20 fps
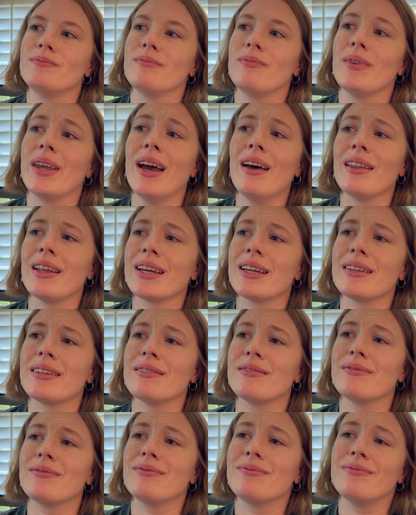yeah, like
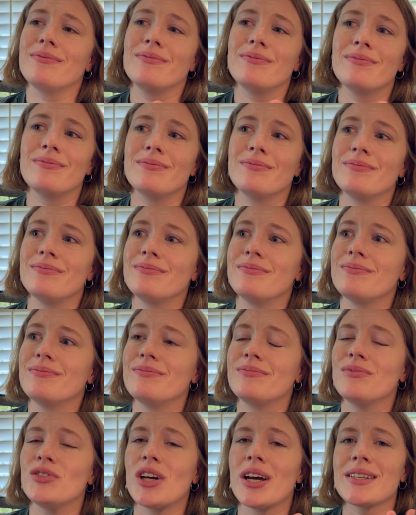
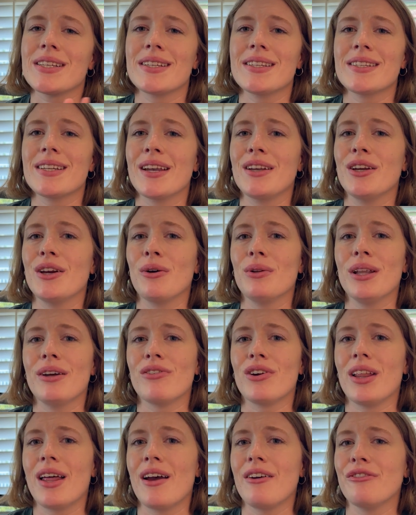Jocelyn said, go live
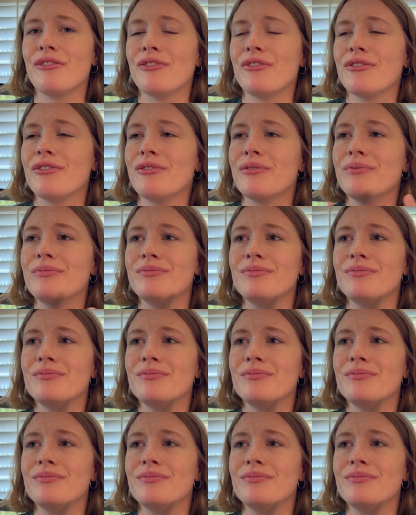her life.